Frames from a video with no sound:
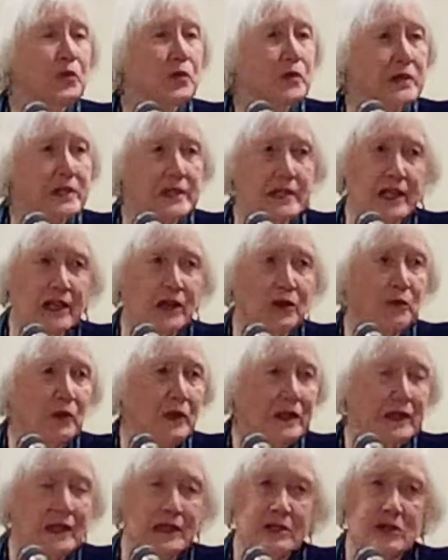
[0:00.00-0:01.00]
who is there
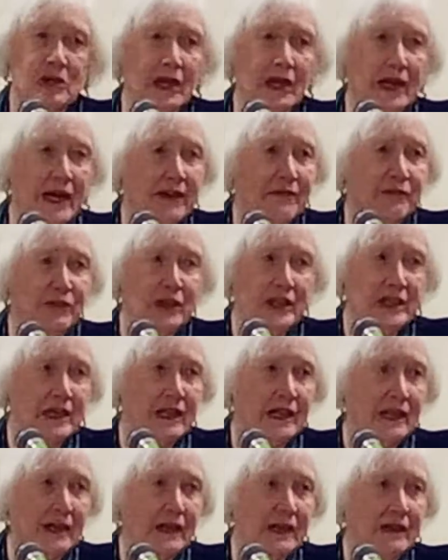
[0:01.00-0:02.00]
with us every
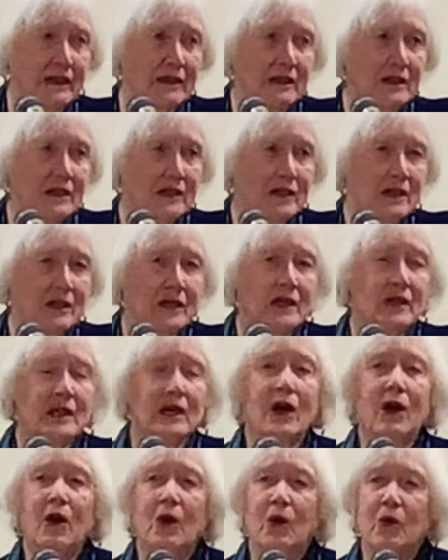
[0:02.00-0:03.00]
day,
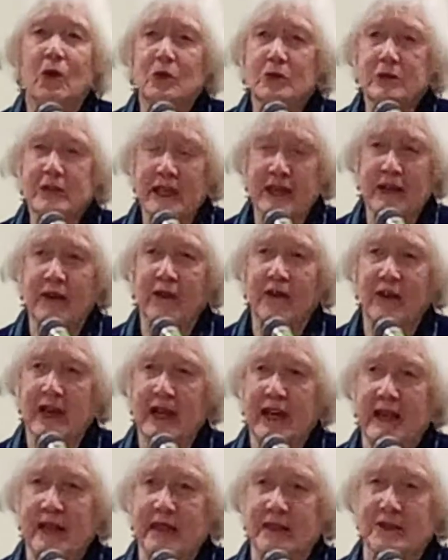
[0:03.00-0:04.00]
holding our
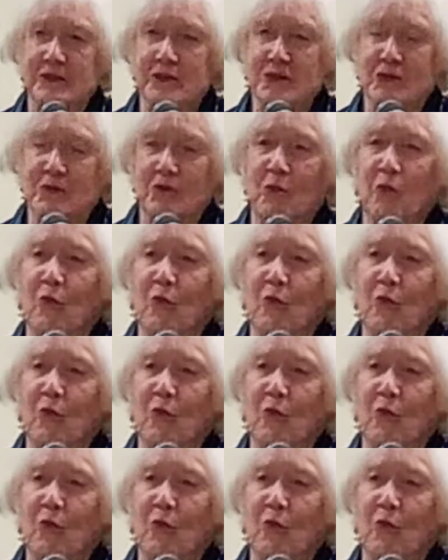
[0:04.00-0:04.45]
hands,